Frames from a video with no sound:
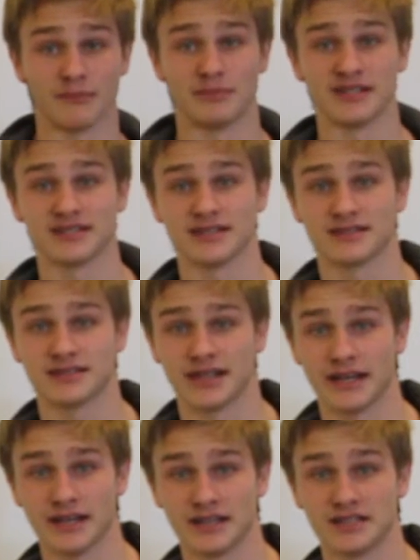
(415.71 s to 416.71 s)
that business
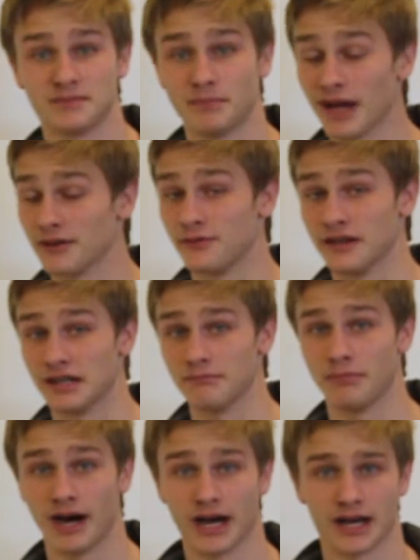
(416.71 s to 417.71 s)
is
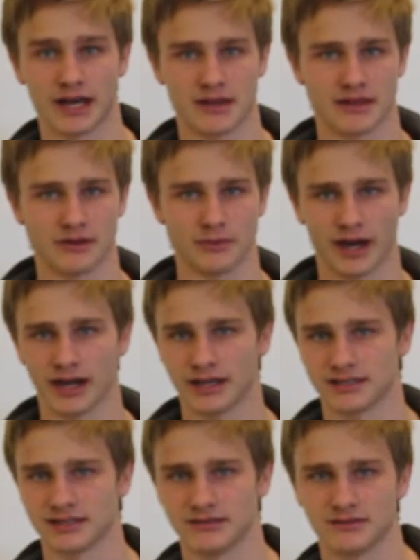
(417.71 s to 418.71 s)
benefited by the
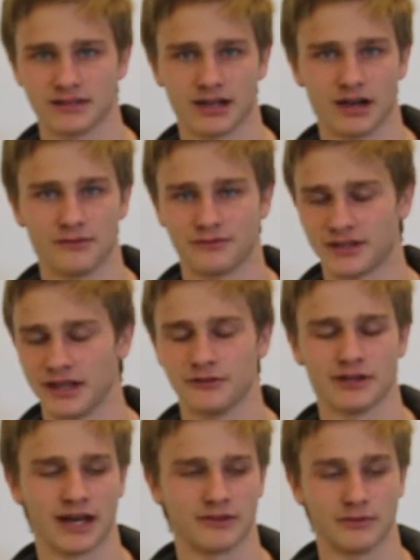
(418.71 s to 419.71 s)
rise in, of the
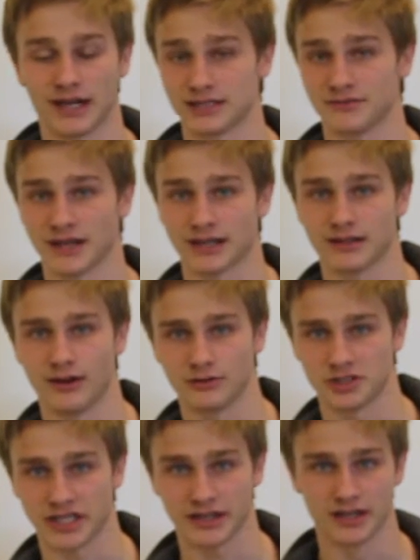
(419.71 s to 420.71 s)
internet, rise of
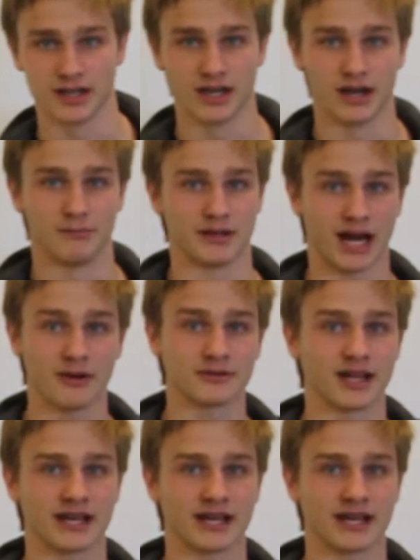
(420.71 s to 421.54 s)
technology, but I would